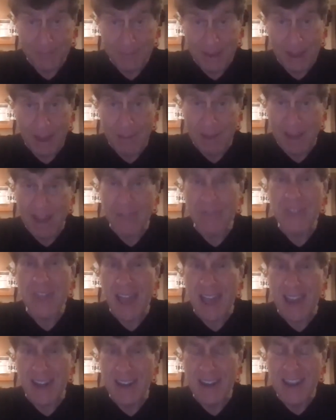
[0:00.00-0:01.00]
How about
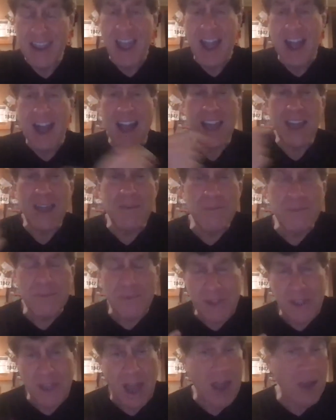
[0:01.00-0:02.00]
that? I
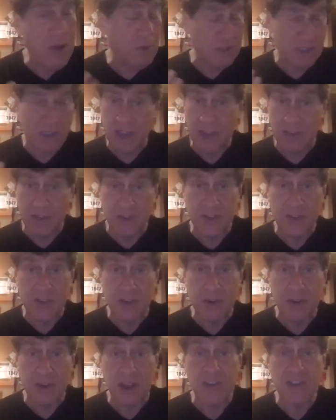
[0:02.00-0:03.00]
always say this to
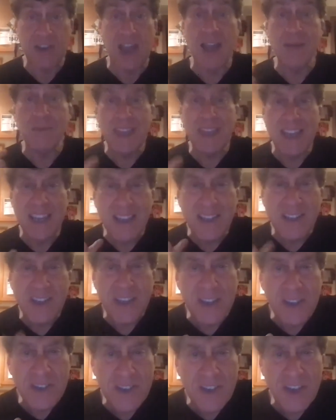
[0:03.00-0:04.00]
you guys, I'm the
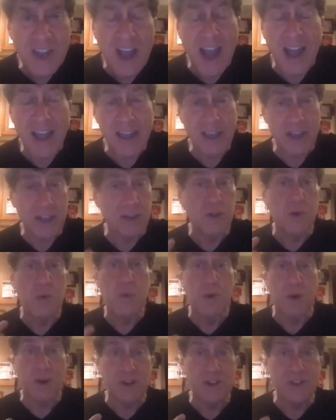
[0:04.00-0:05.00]
easiest guy in the
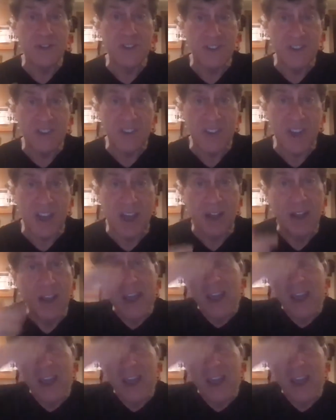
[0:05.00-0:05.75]
world to sell.